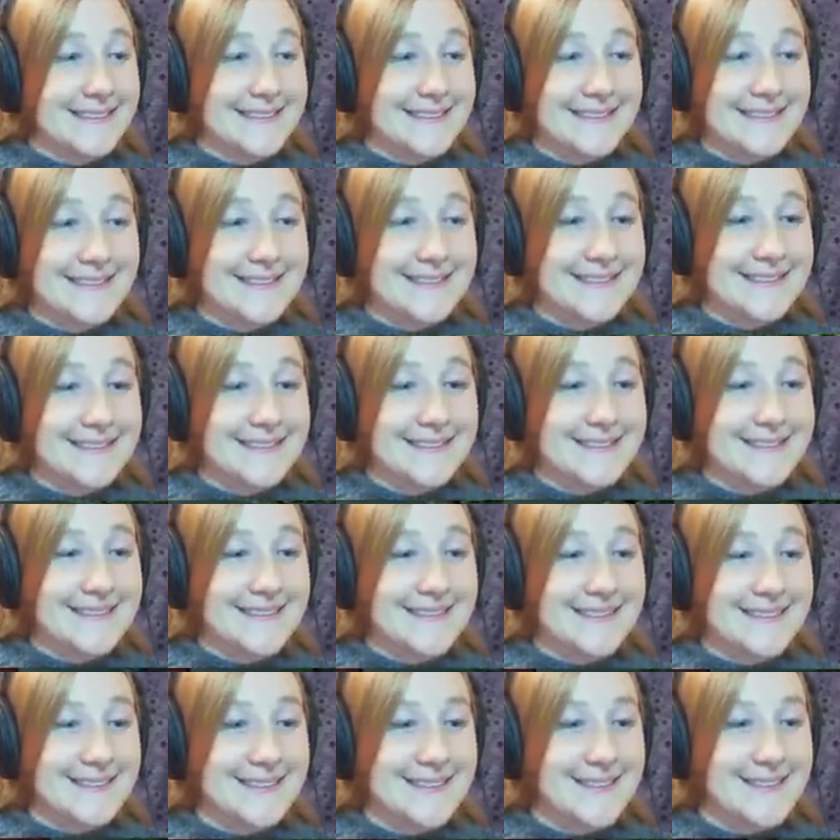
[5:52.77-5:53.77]
Oh,
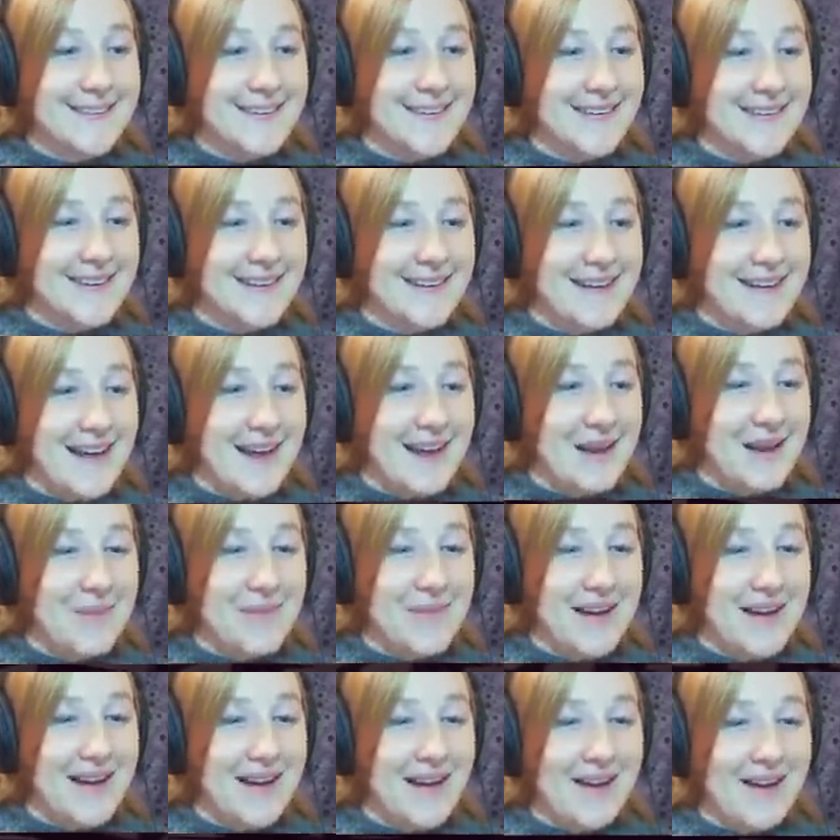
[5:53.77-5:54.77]
children are a
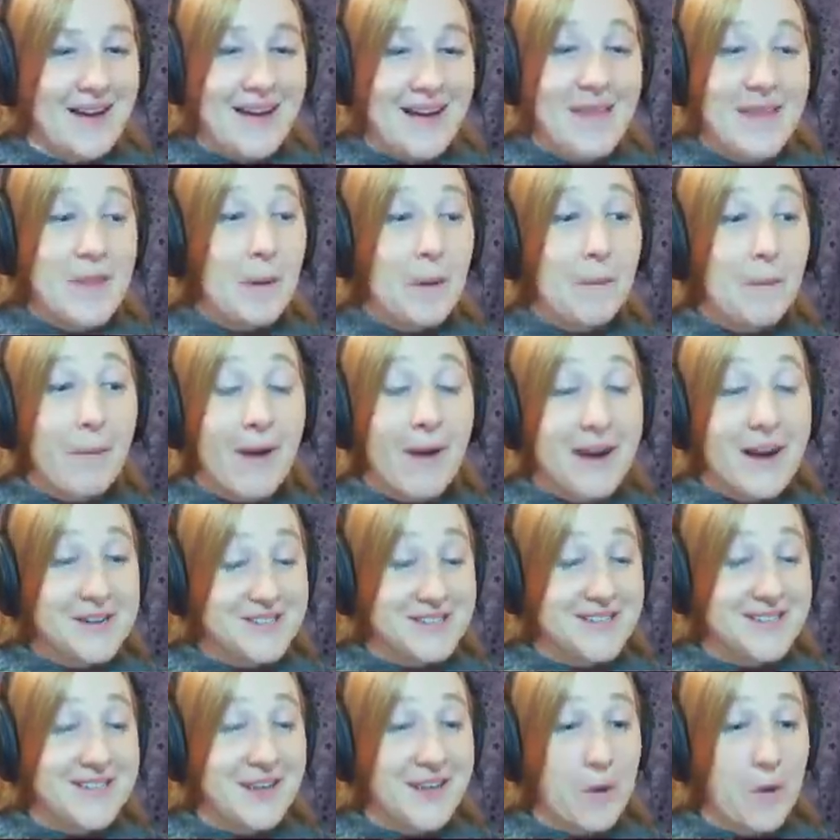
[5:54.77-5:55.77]
nightmare. And they're
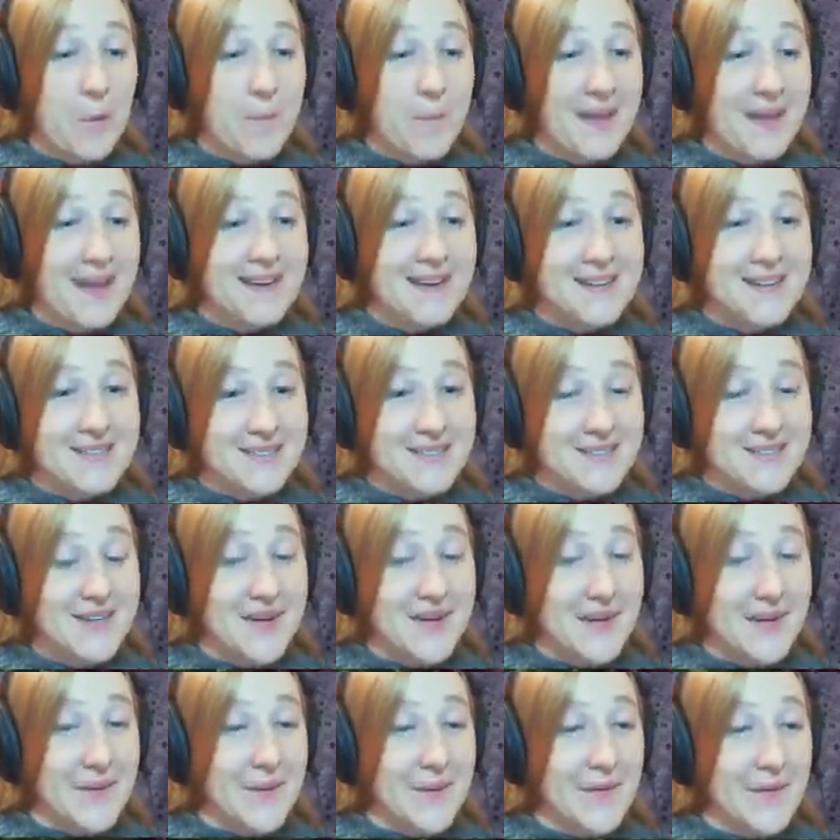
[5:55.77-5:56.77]
precious little beans,
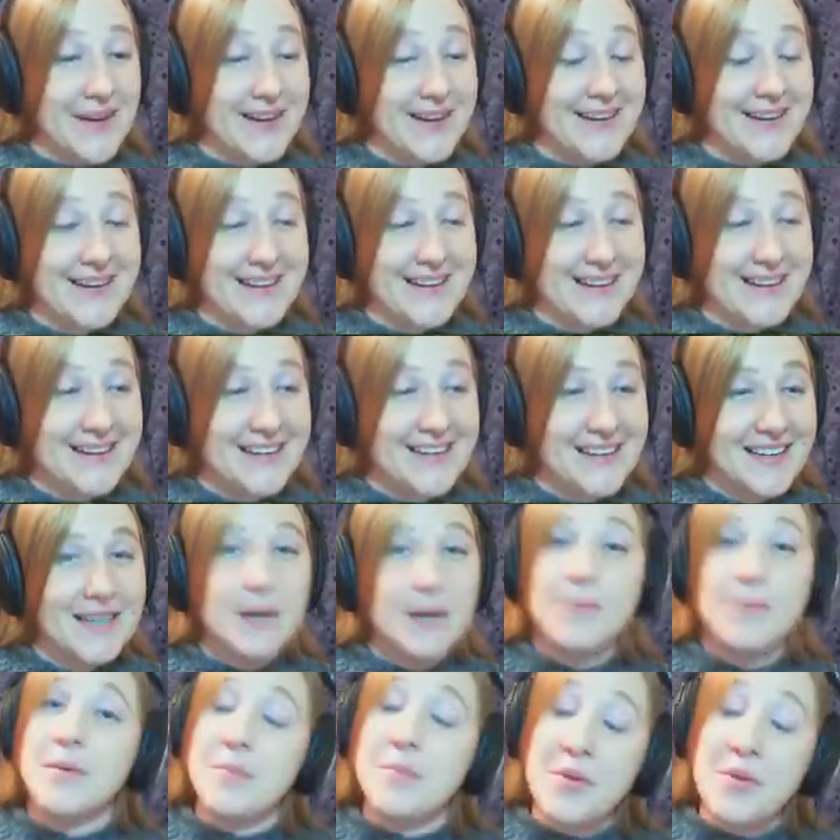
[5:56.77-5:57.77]
too.
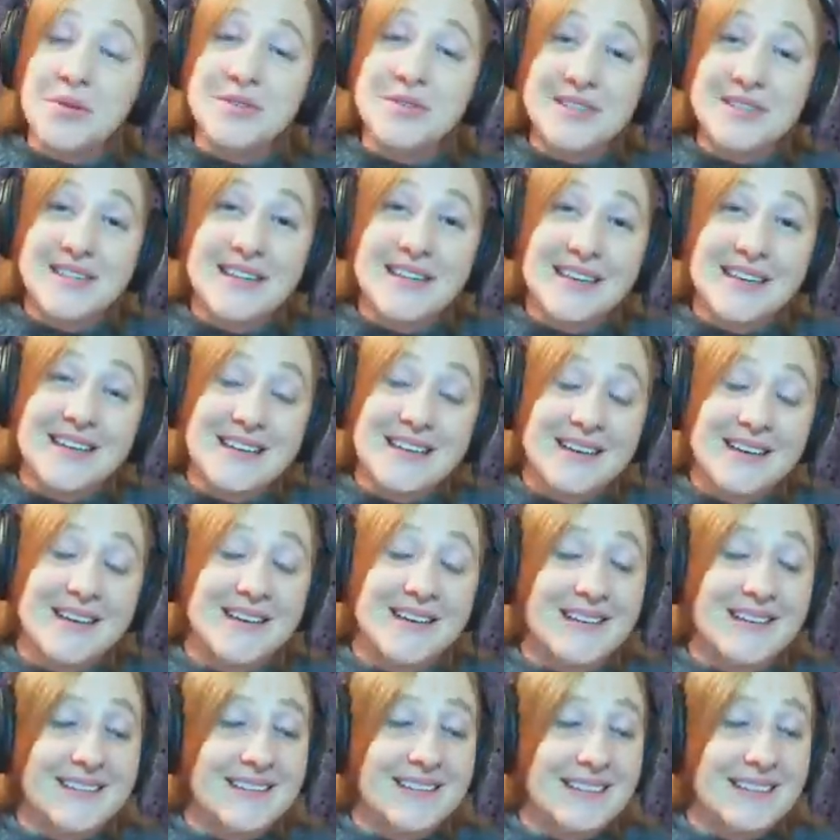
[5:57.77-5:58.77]
But mostly,
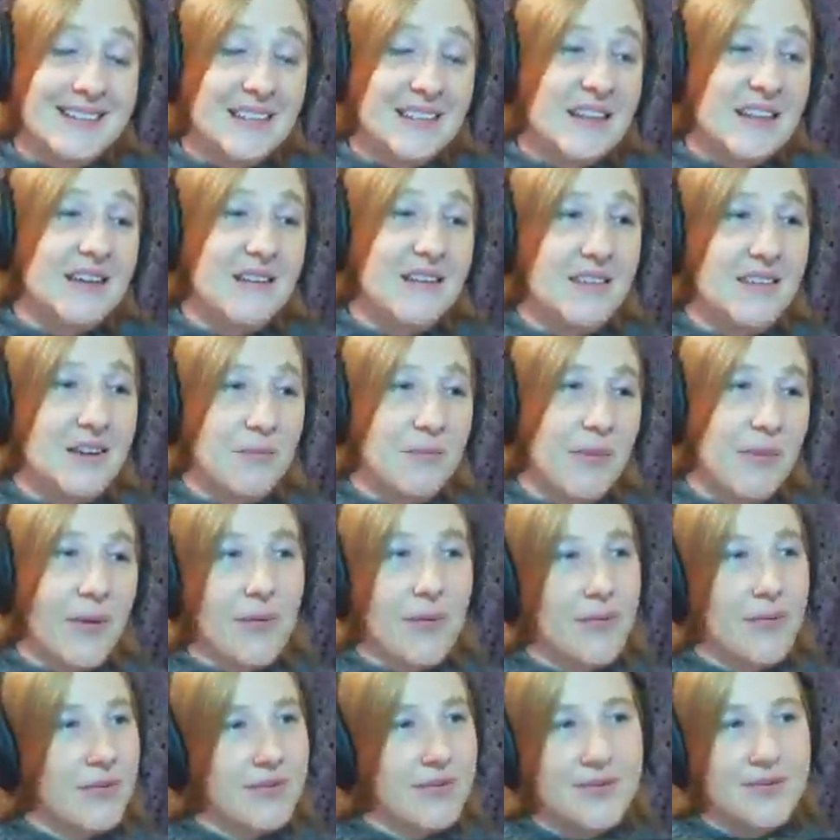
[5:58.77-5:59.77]
they're, they're
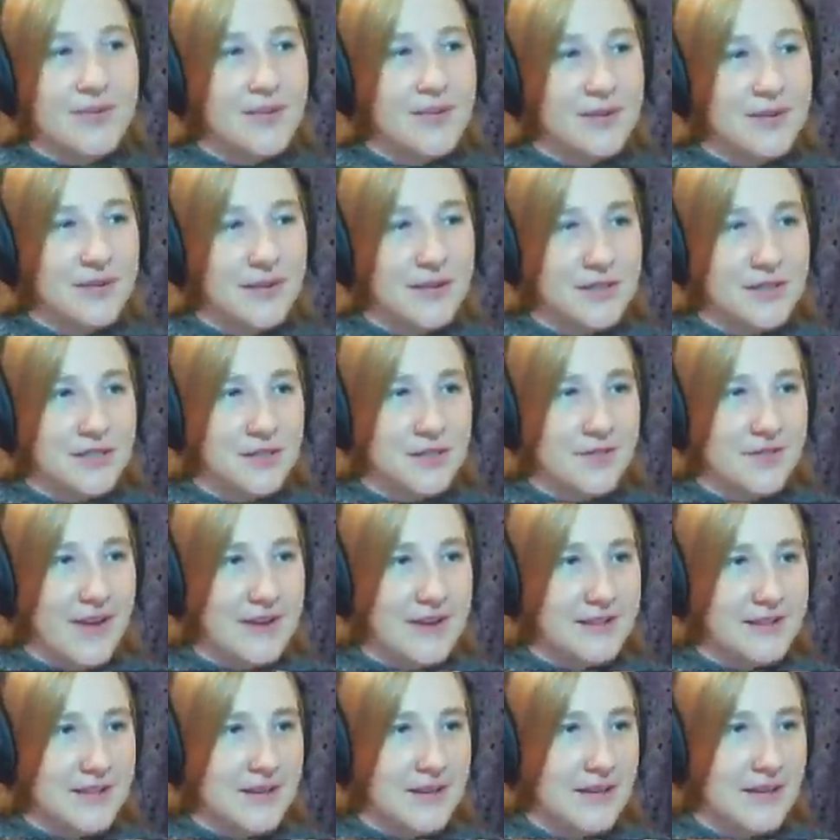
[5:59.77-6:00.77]
both. Let's just
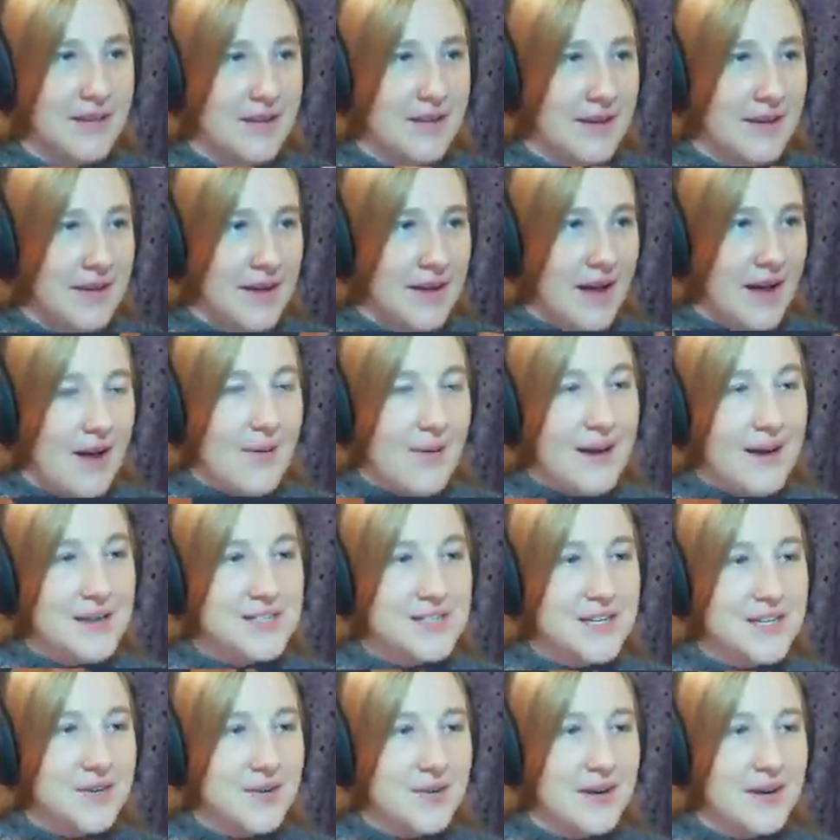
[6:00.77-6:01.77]
face it. All right,
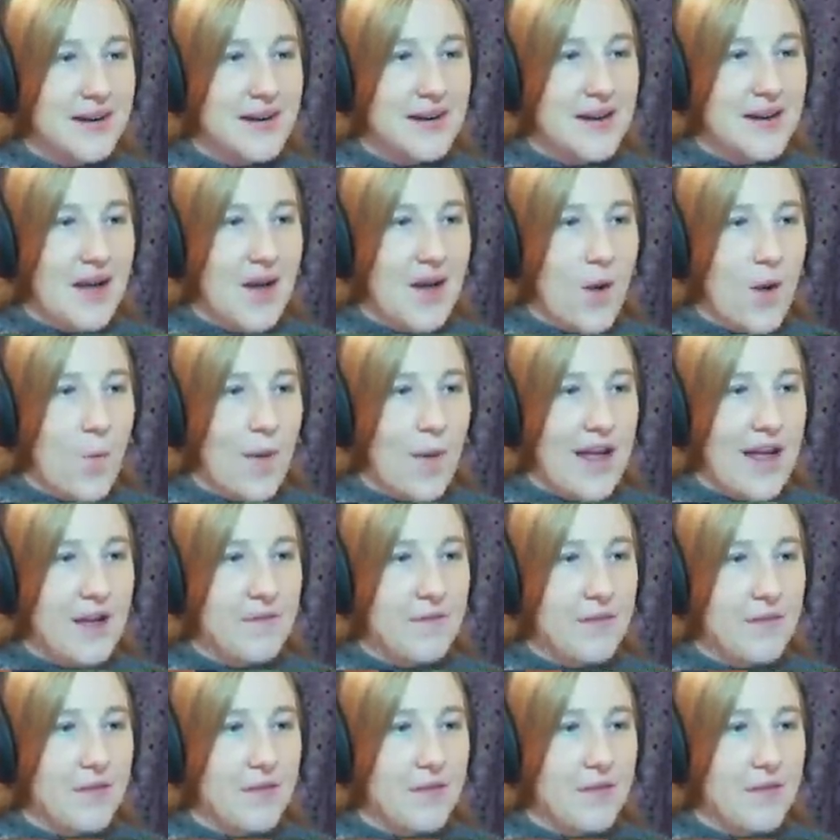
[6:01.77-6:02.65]
children, away from